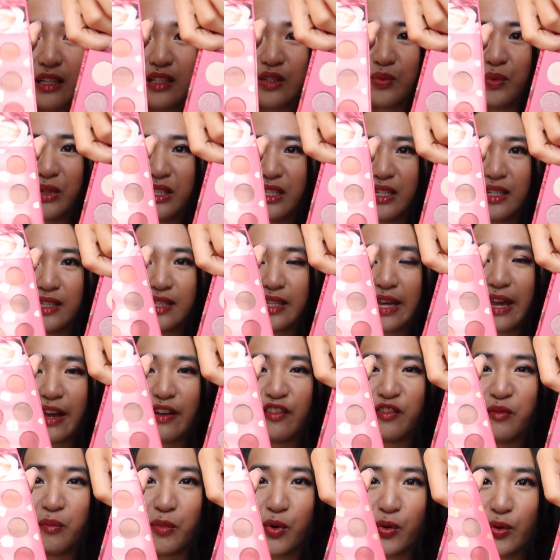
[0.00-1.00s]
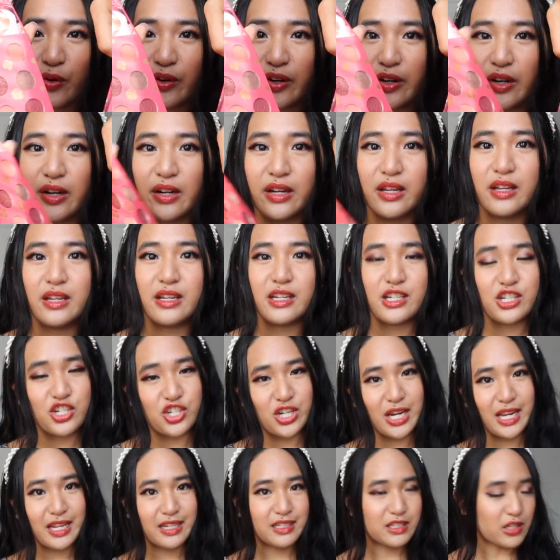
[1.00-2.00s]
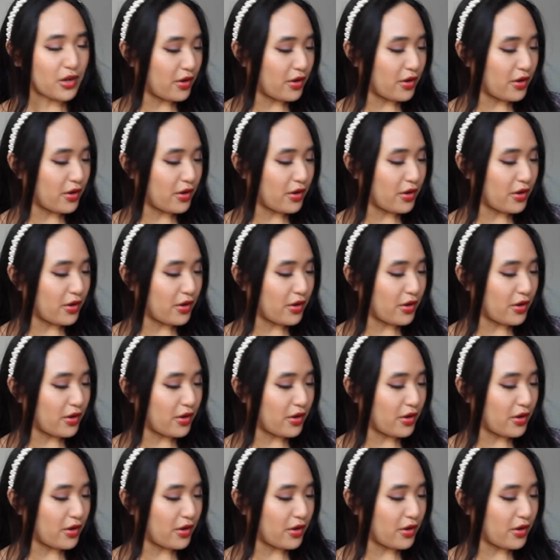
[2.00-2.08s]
this one does have more shades